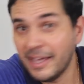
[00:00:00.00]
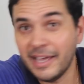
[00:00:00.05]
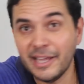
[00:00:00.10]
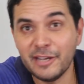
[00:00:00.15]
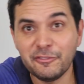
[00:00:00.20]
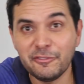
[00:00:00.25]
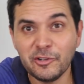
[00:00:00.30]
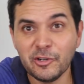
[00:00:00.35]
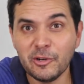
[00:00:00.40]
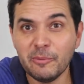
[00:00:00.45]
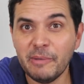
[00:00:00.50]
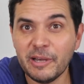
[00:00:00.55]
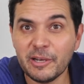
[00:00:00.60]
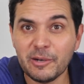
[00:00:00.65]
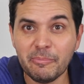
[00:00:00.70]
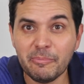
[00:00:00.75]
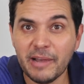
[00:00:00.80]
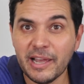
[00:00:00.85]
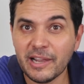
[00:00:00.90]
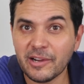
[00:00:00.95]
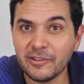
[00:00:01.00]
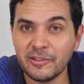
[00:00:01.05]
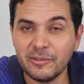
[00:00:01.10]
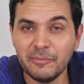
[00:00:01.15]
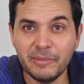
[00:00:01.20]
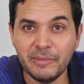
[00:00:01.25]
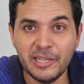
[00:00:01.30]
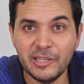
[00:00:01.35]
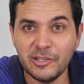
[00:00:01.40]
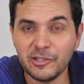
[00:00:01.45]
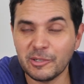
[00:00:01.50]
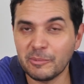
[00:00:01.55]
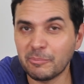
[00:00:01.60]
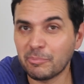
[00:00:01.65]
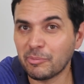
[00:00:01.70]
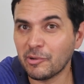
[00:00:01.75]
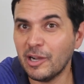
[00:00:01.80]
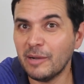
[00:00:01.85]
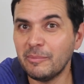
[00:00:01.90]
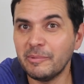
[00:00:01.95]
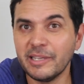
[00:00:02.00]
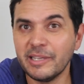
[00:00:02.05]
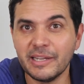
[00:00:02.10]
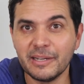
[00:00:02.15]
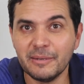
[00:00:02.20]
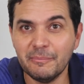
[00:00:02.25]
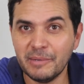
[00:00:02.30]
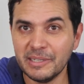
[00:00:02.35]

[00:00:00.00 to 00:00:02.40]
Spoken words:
And if you're a better packer than me, you could probably get a